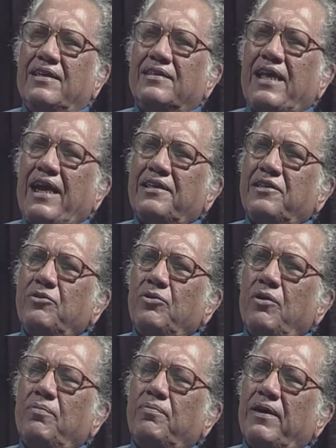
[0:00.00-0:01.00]
that
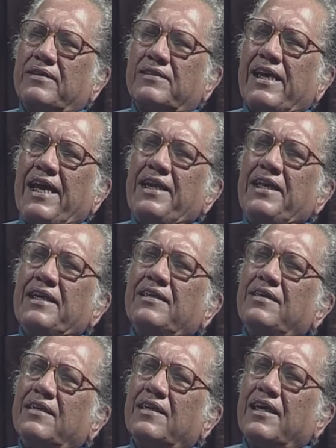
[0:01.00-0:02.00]
Europe was
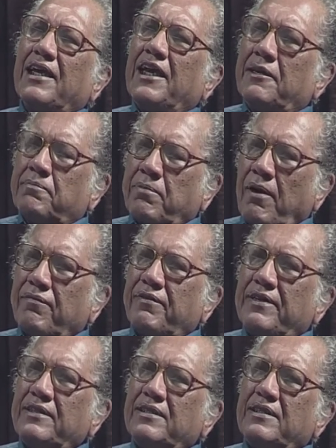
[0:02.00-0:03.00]
gaining in
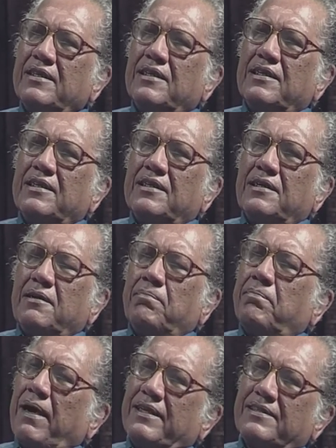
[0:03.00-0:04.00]
profit
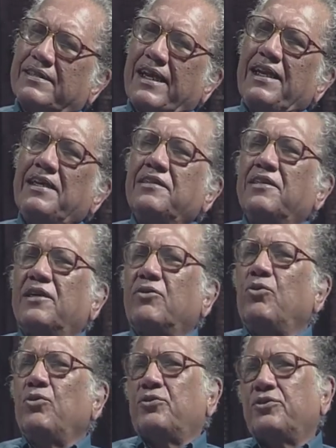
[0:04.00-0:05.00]
by selling the
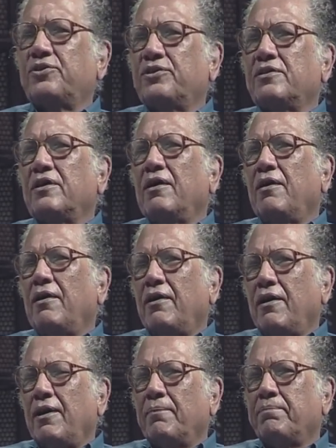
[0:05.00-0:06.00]
goods
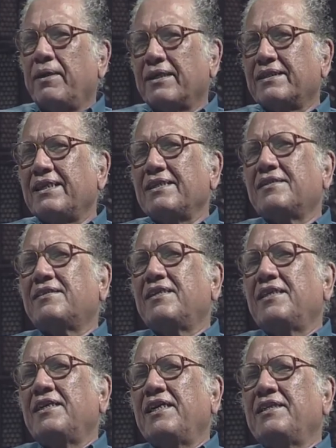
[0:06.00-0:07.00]
purchased
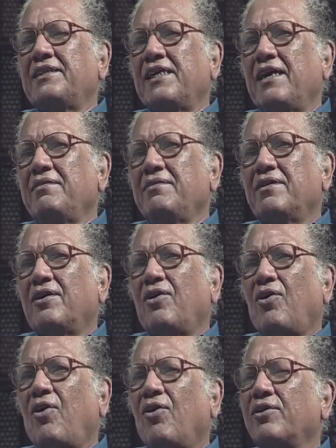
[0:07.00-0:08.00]
in India
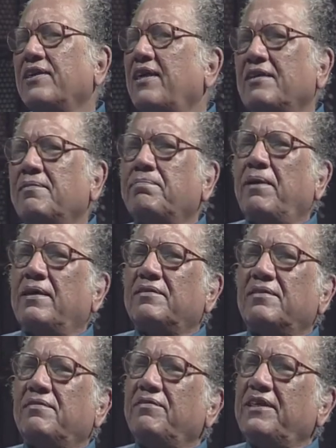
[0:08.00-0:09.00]
or in other
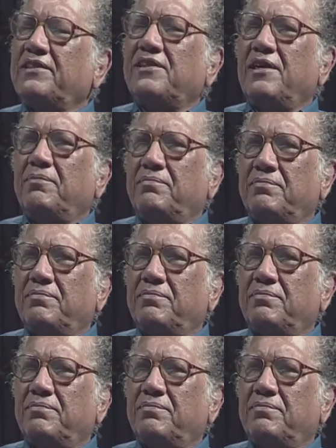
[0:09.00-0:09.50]
parts of Asia.